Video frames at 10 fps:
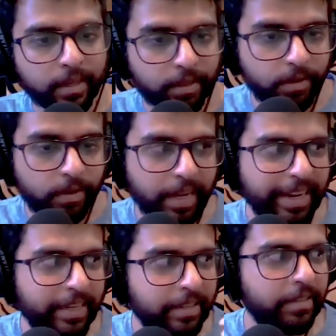you know, like
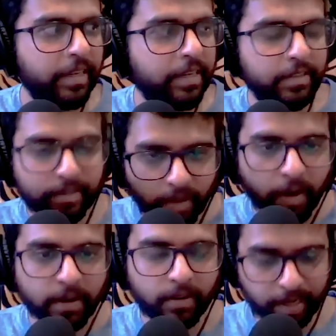it's it's
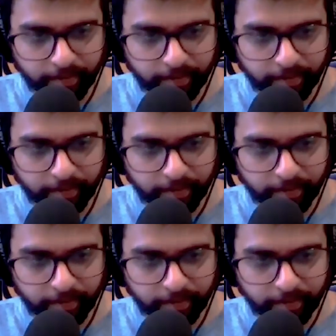thought out.